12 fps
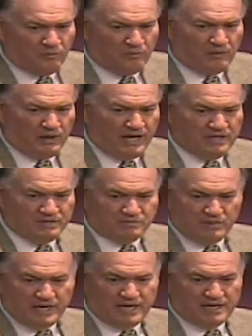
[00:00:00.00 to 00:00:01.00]
has
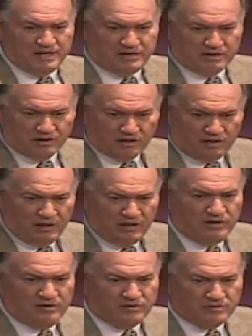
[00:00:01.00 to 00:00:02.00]
made it
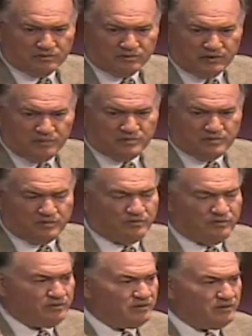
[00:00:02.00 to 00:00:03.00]
clear in Scripture
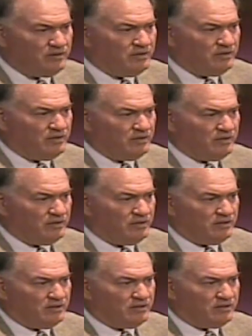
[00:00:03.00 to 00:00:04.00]

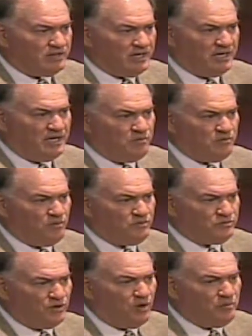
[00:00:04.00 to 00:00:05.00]
that he wants
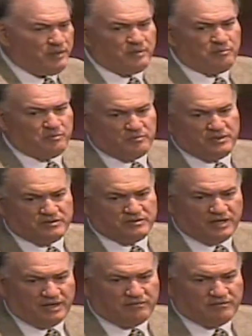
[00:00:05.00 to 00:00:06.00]
all people to be
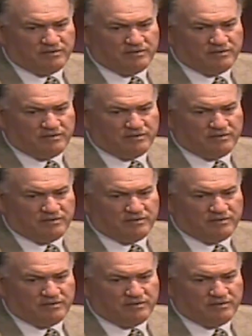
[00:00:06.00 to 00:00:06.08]
saved.